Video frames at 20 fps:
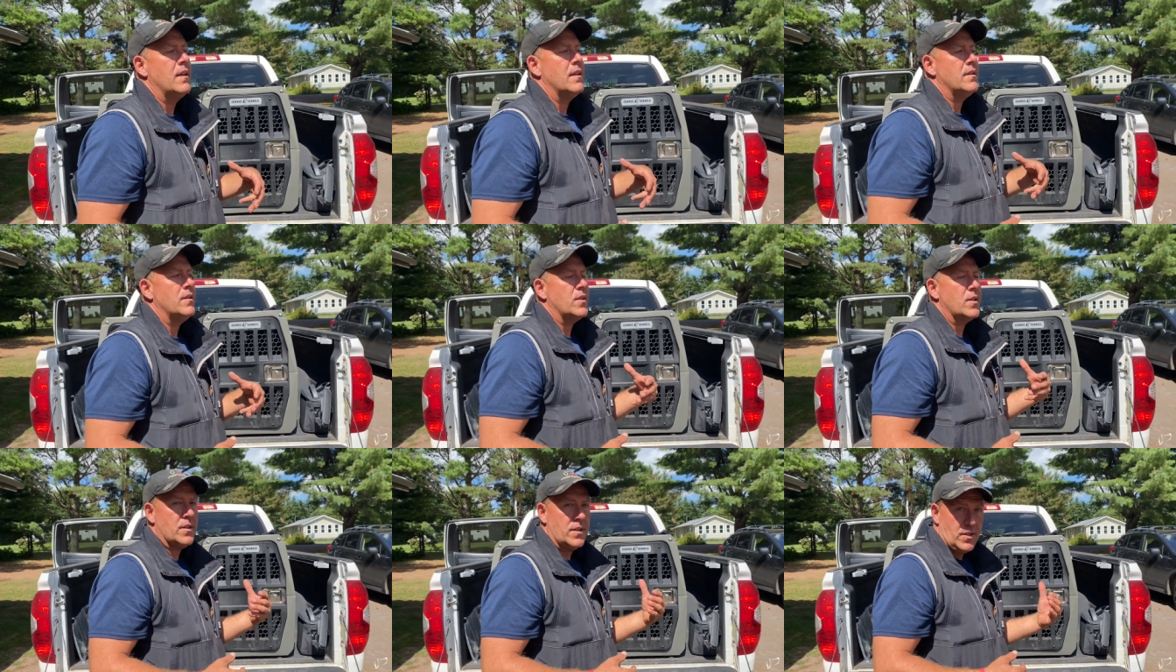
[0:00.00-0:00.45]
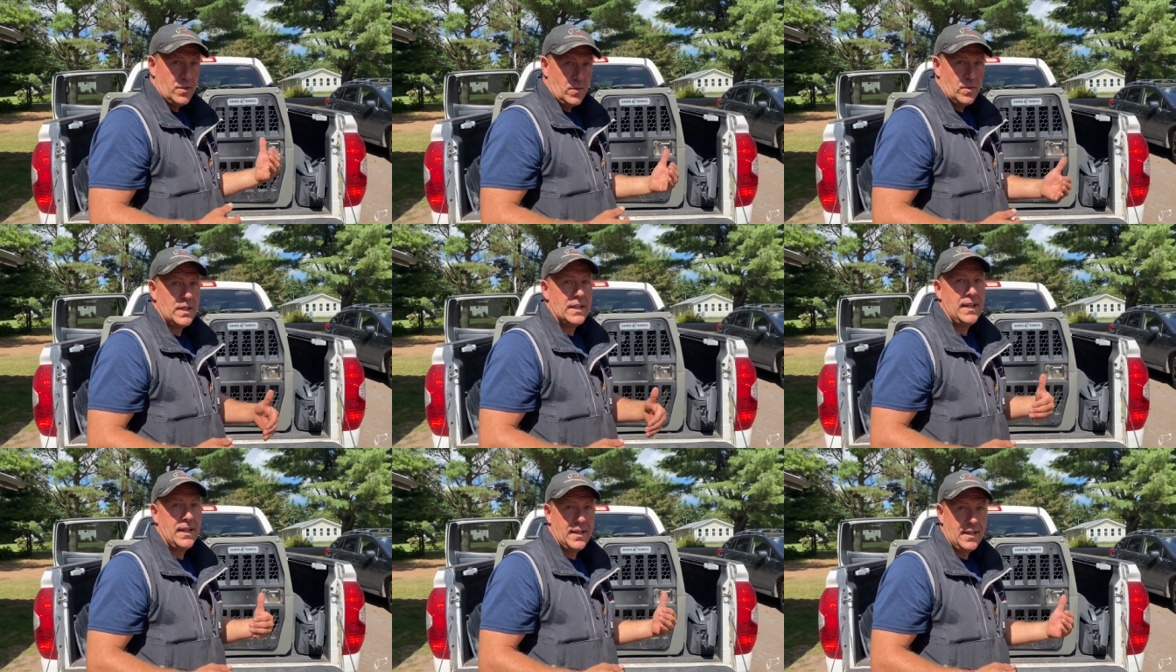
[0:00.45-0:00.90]
they're going to do
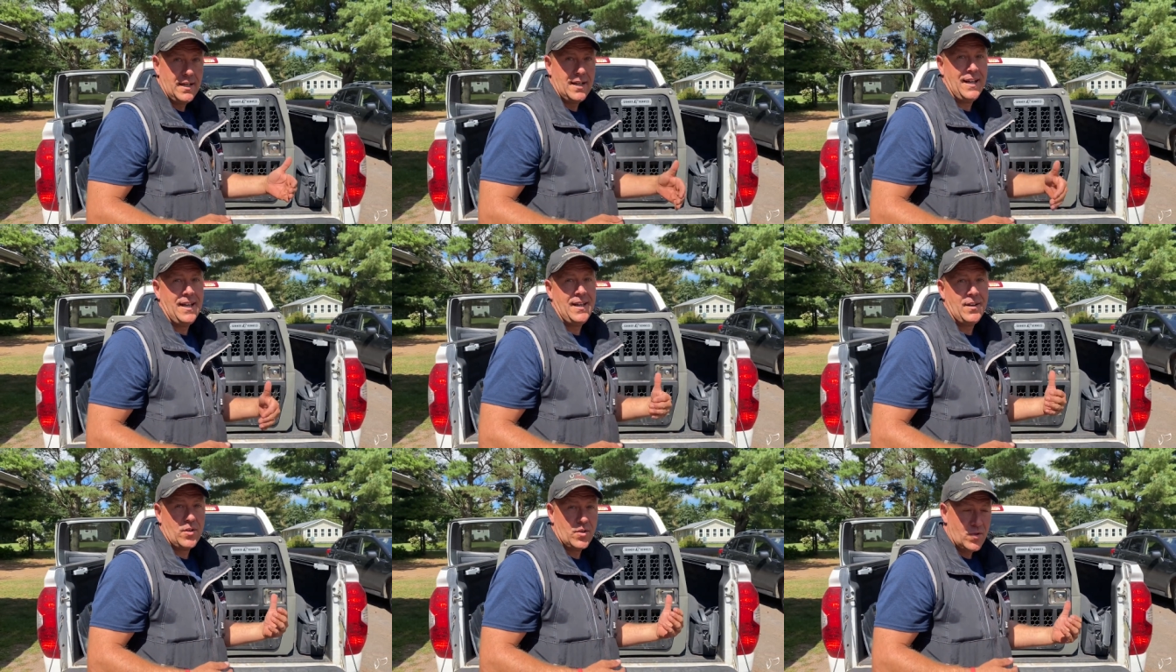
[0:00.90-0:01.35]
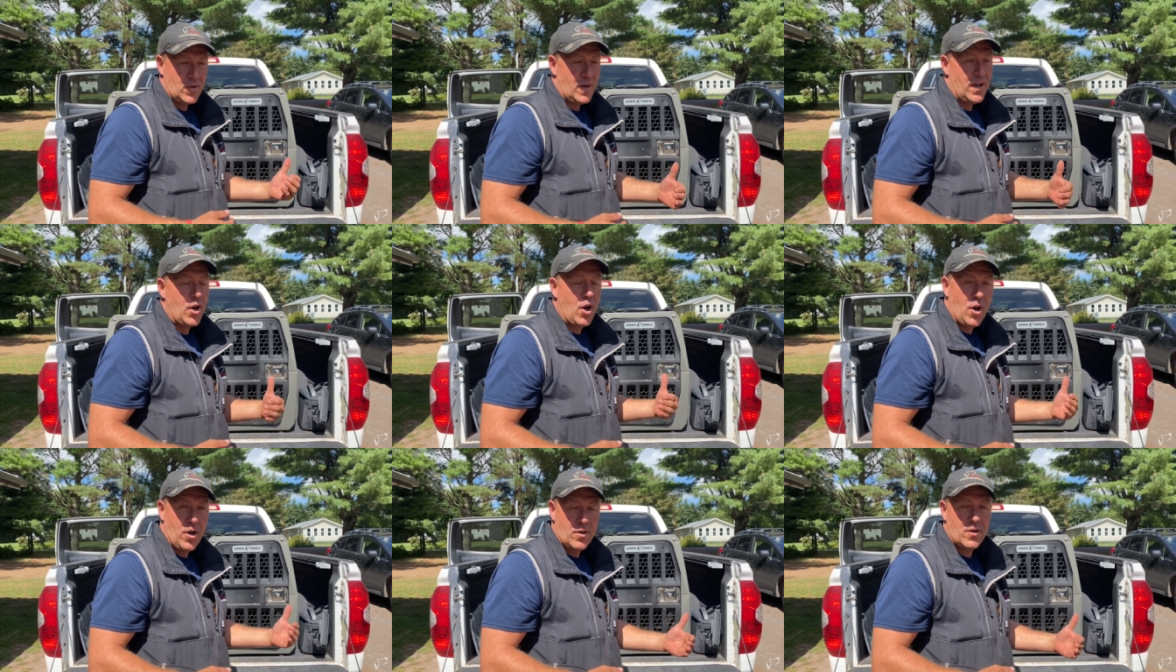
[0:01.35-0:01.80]
it again and again or
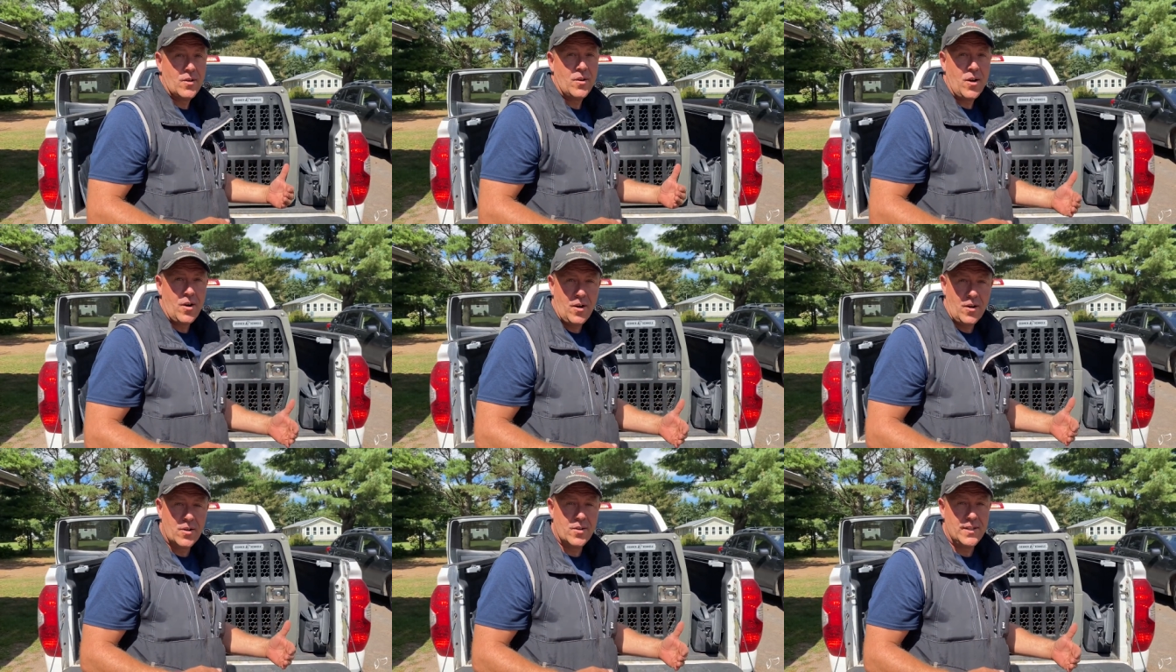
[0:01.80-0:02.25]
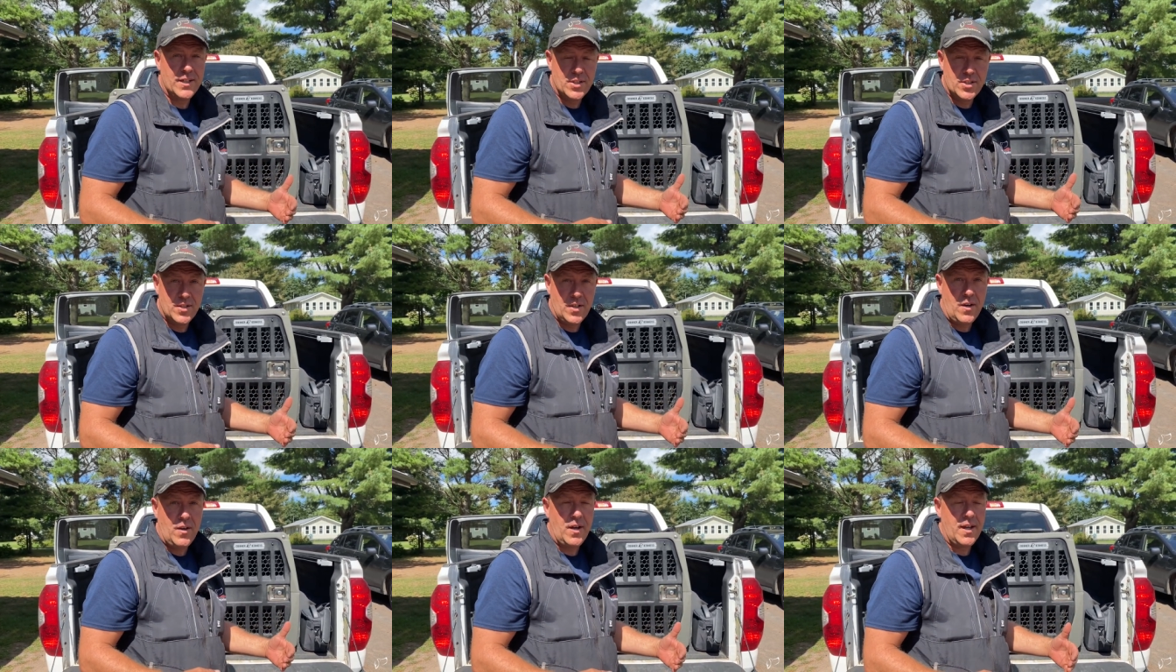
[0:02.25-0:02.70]
try harder and harder
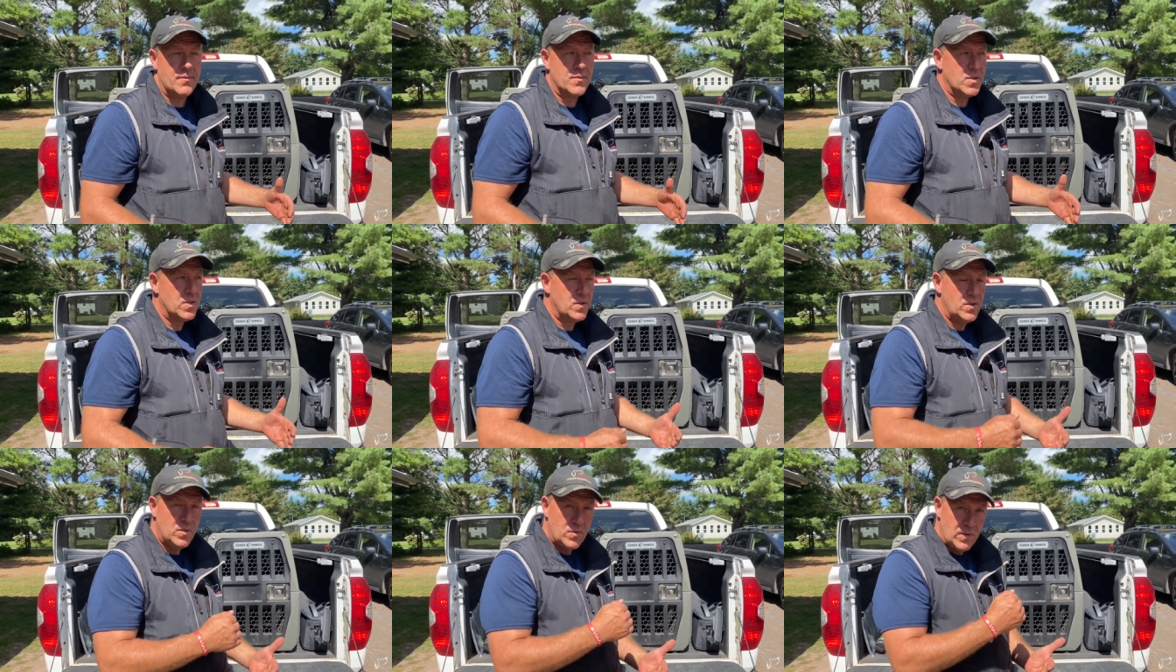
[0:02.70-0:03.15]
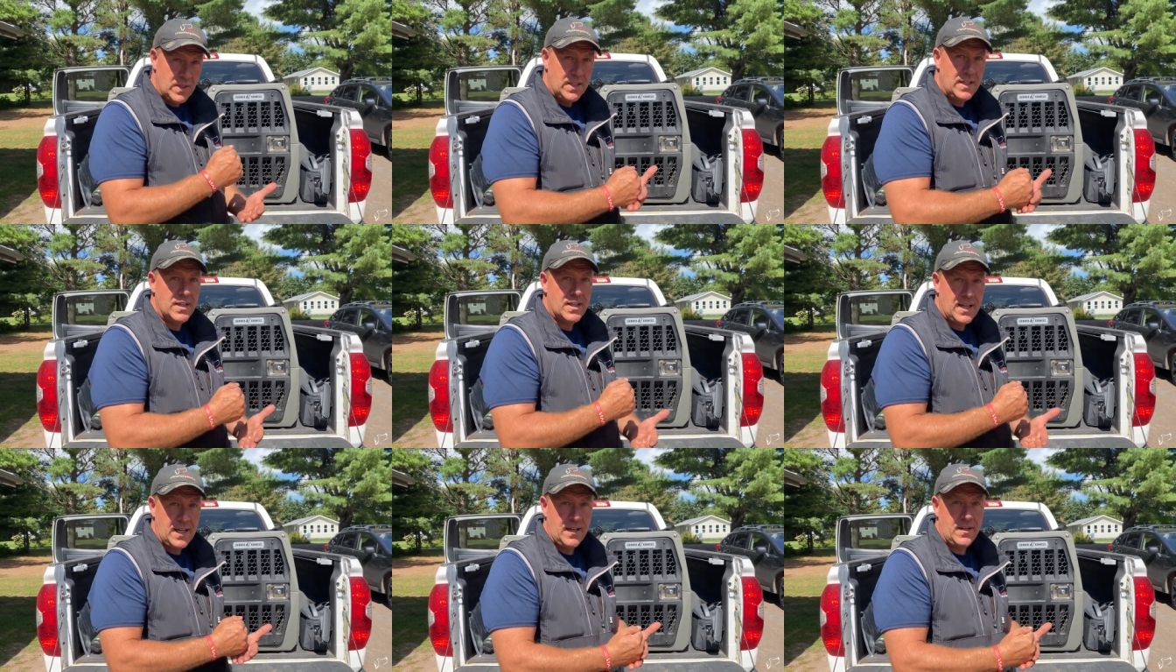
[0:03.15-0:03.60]
each time. So you
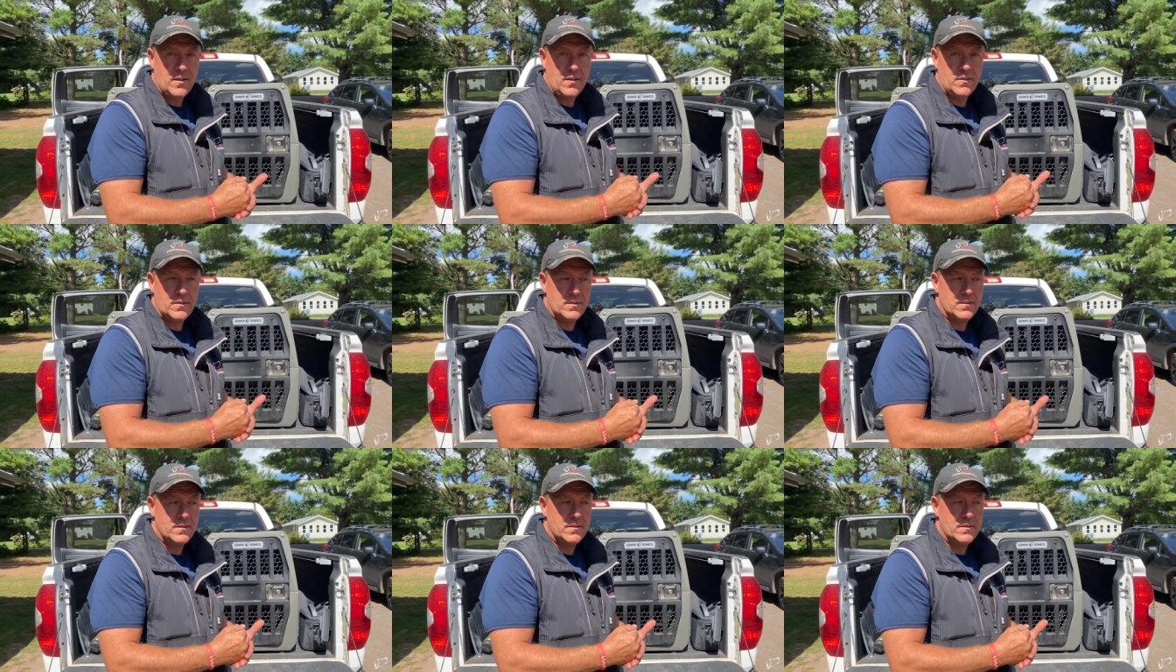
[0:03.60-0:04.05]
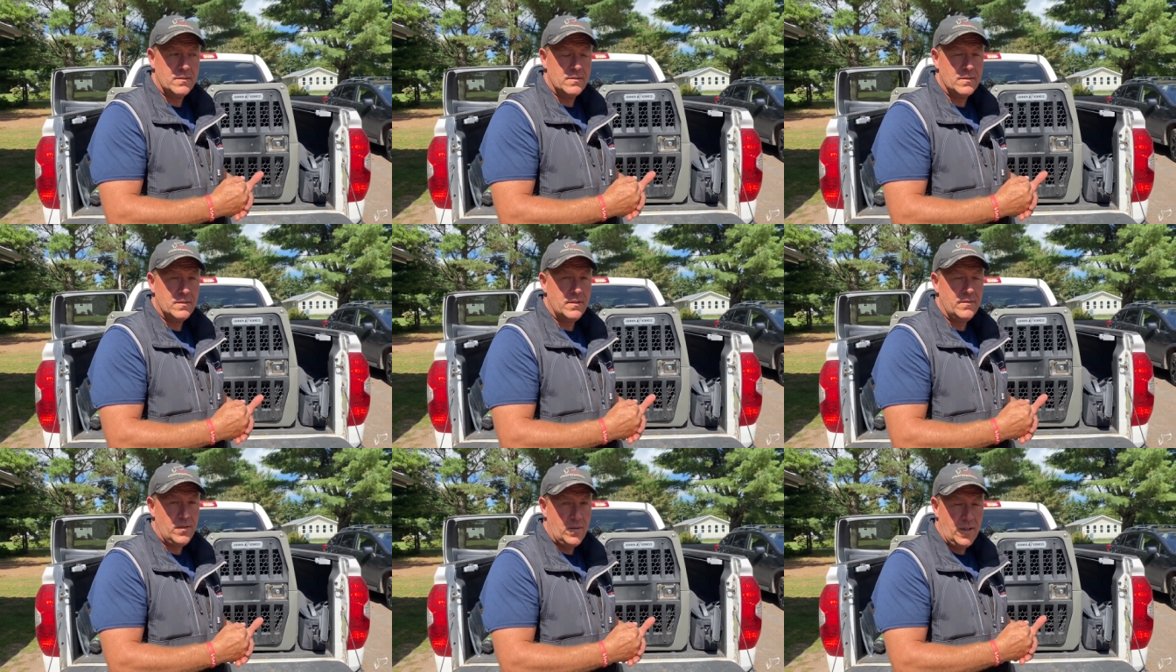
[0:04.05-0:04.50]
need a kennel.
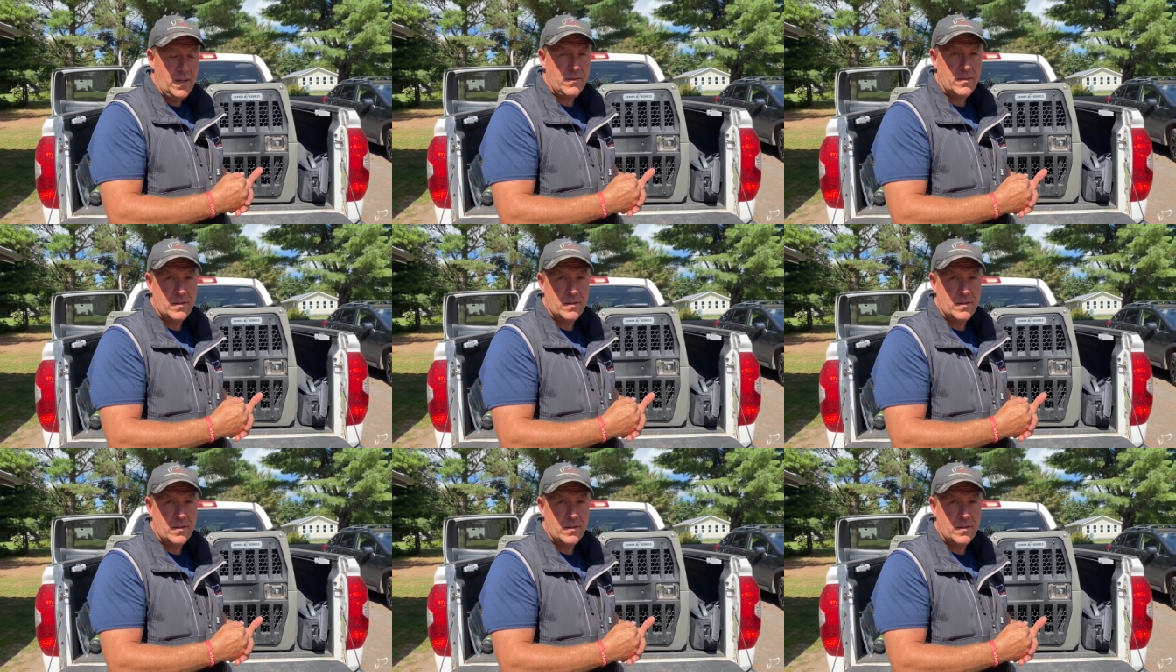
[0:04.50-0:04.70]
If you have a